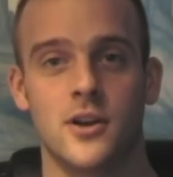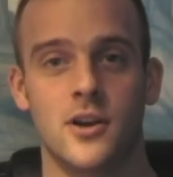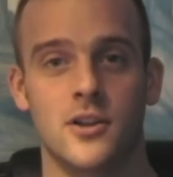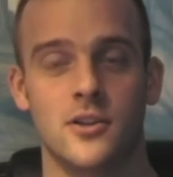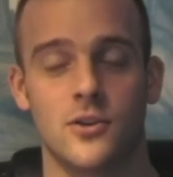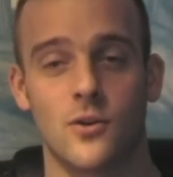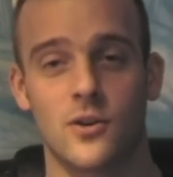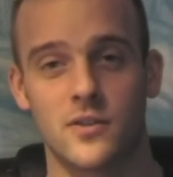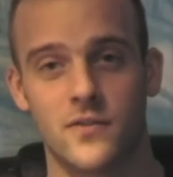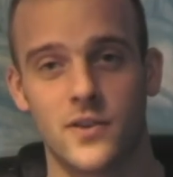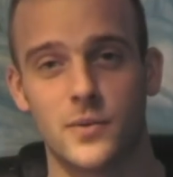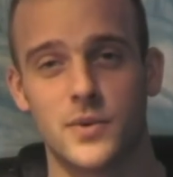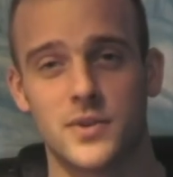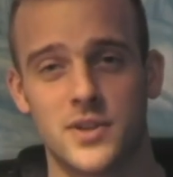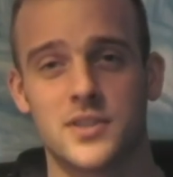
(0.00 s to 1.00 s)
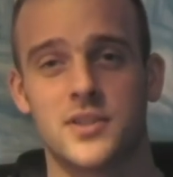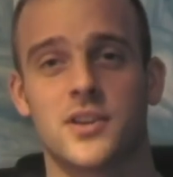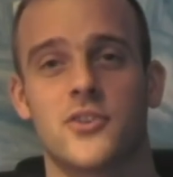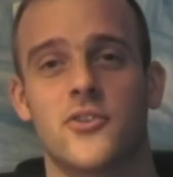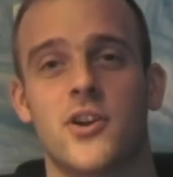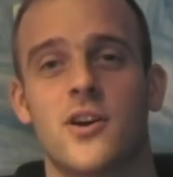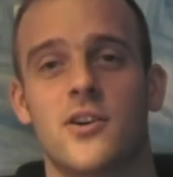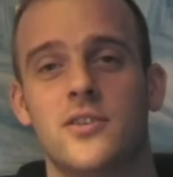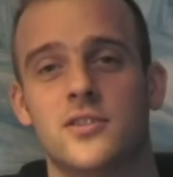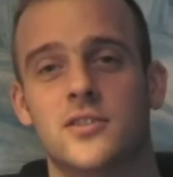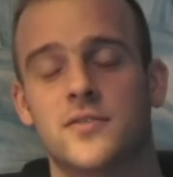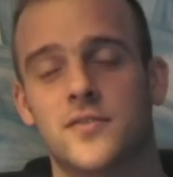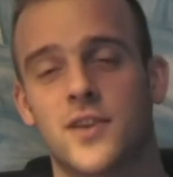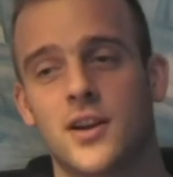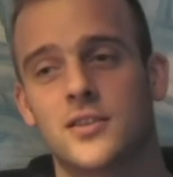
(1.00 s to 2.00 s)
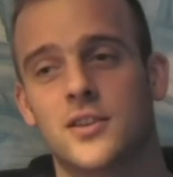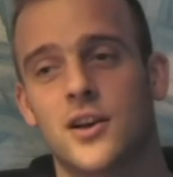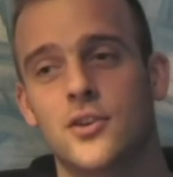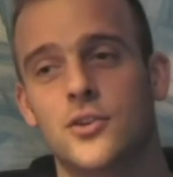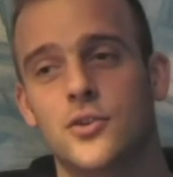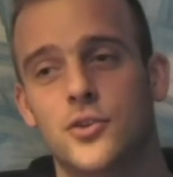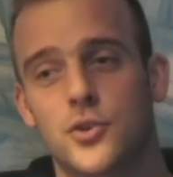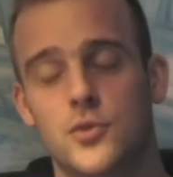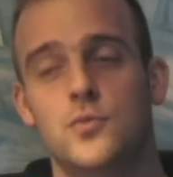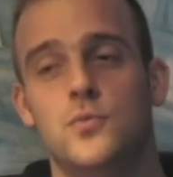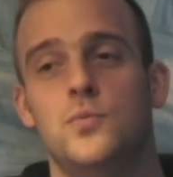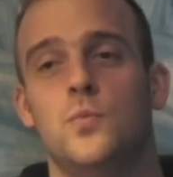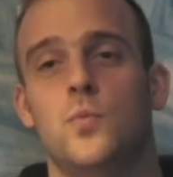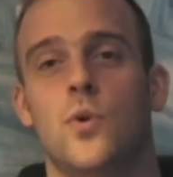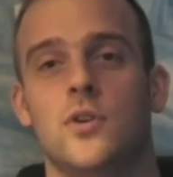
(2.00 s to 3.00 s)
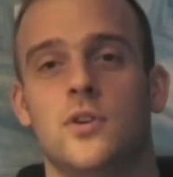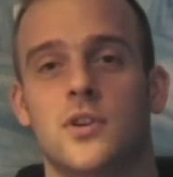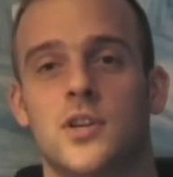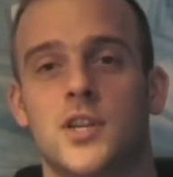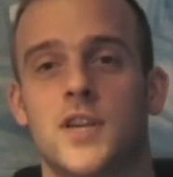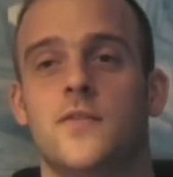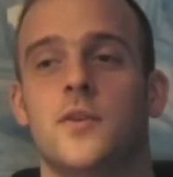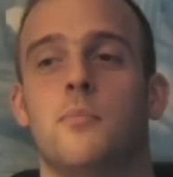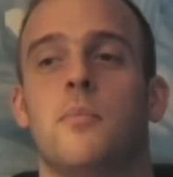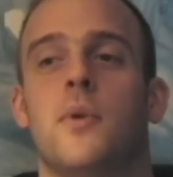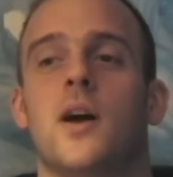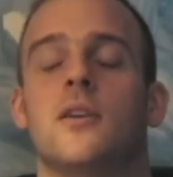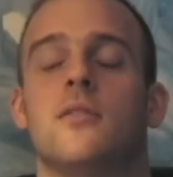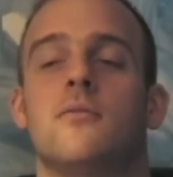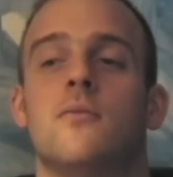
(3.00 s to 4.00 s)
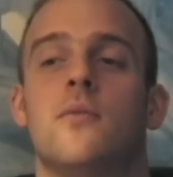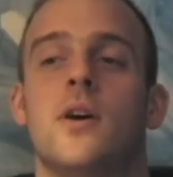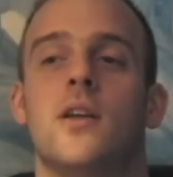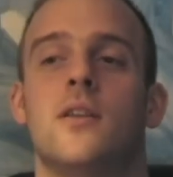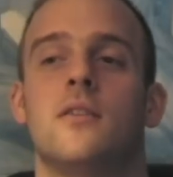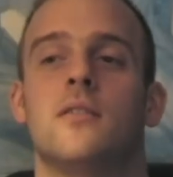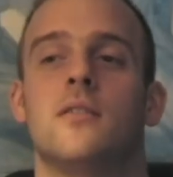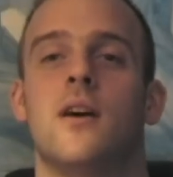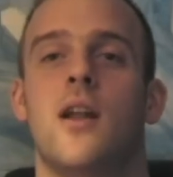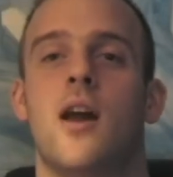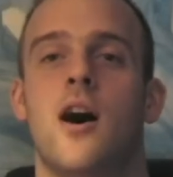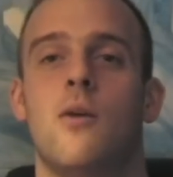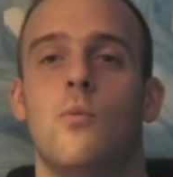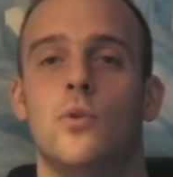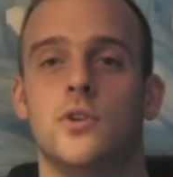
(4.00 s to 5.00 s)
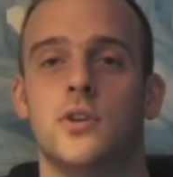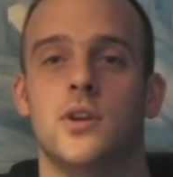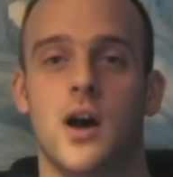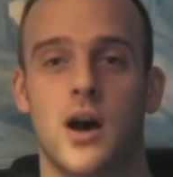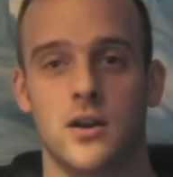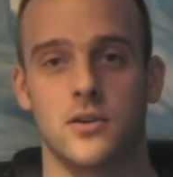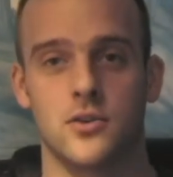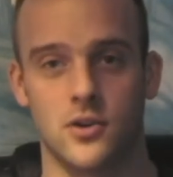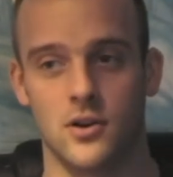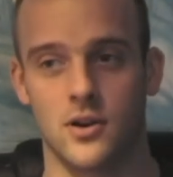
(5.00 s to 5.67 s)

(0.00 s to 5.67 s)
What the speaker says: The only thing we disagree on is the fact that you want to leave it black and red, and I want you to add colour.